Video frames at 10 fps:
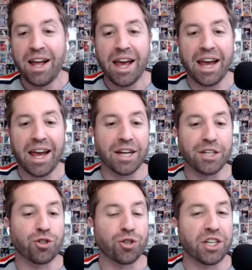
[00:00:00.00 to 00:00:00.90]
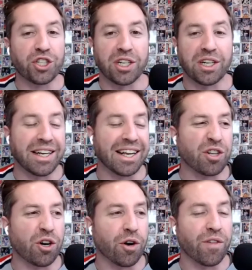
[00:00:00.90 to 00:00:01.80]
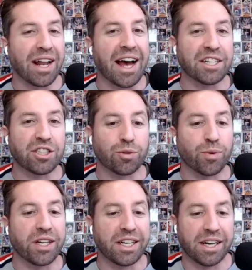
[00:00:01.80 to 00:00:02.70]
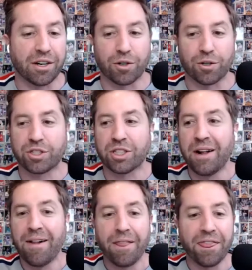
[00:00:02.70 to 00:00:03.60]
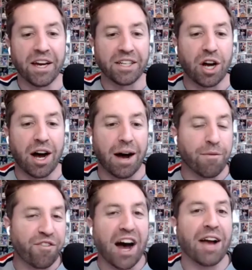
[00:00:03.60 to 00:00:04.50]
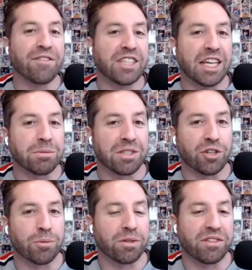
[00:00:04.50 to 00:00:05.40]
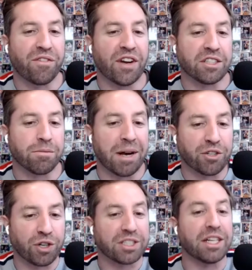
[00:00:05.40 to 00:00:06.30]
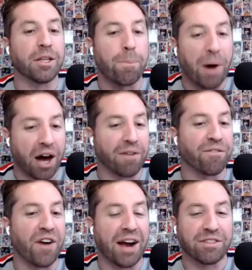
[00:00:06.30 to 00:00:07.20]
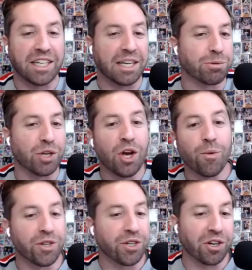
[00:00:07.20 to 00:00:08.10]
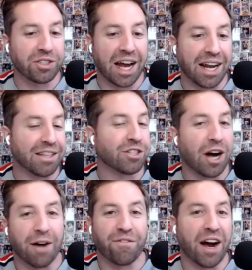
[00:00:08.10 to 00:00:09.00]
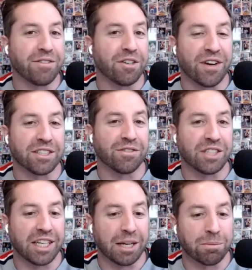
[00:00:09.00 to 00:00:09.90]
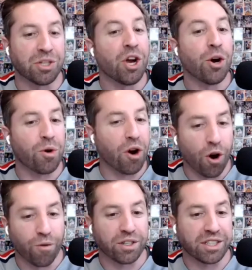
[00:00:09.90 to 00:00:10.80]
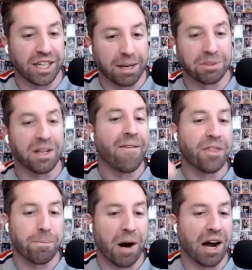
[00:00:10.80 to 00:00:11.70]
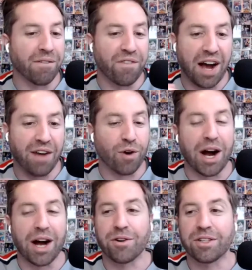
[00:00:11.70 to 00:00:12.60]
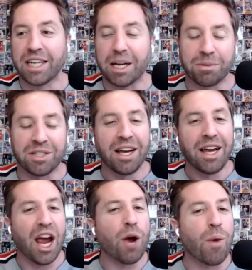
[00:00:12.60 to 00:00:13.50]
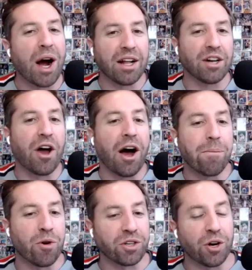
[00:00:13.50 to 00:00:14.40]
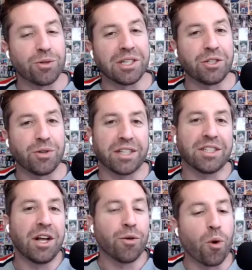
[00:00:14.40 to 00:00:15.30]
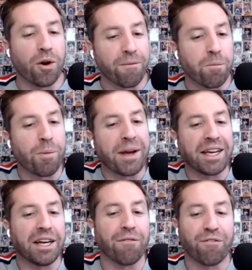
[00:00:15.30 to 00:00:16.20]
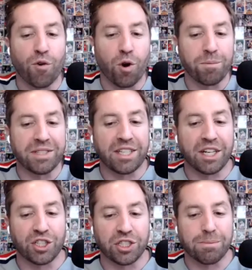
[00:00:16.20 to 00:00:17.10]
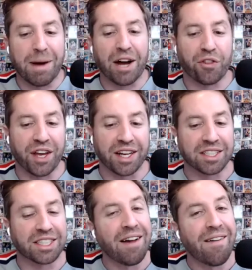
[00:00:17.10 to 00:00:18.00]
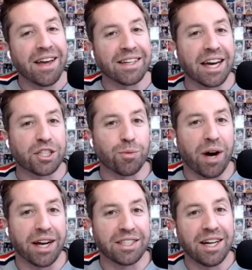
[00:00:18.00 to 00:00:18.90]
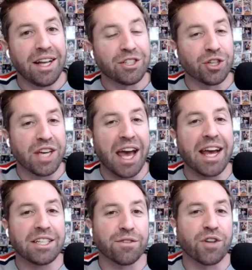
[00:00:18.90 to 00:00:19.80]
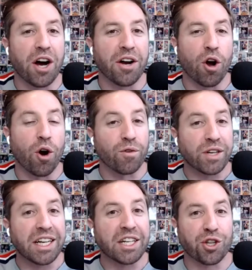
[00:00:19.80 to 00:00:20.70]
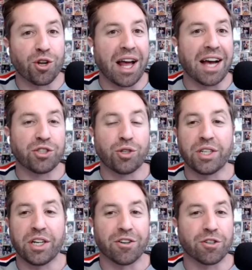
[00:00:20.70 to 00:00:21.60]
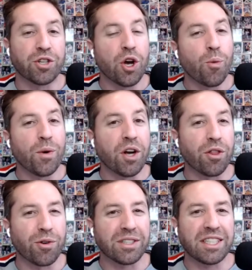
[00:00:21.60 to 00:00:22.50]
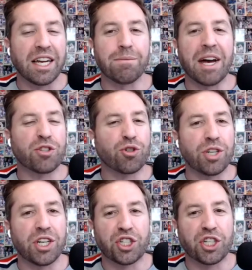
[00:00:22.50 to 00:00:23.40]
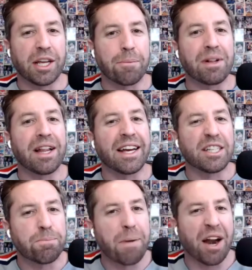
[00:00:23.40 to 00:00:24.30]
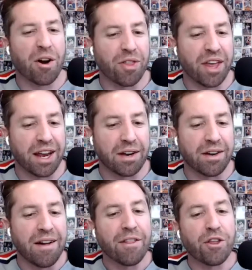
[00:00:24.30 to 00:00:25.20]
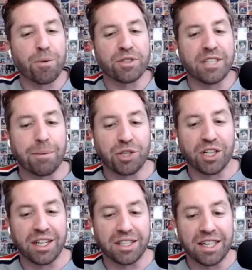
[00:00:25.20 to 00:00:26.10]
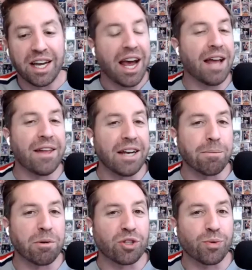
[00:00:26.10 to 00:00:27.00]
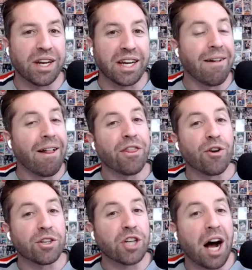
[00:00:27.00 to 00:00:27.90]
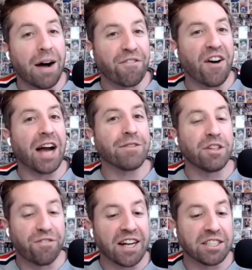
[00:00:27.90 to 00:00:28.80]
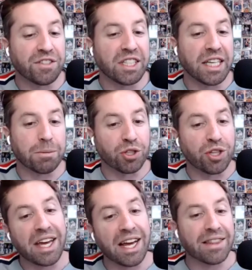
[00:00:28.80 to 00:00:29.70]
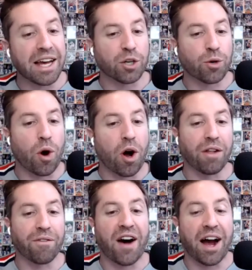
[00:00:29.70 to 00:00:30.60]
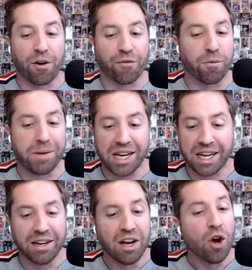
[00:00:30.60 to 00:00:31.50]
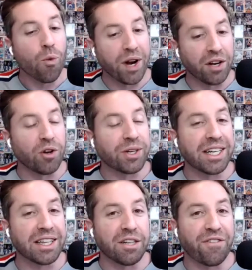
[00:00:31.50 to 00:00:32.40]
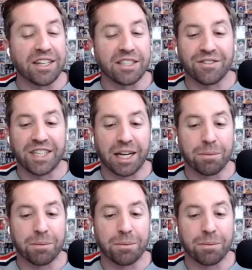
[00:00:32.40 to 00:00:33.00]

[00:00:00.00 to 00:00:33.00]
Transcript: And yep. Traditionally, let's call it over the last three years, the top five teams in terms of defensive metrics and the bottom five teams. When you looked at it, the top five defensive teams were over teams, the bottom five were under teams. And while a lot more goes into it, we're, we're making informed decisions about things. And guess what? So the A's have gone over each of their last two years. We know they're a team that traditionally plays better than the perception is. And then number three, they're a top five defensive team. So they hit that qualifier for me when looking at the defensive team.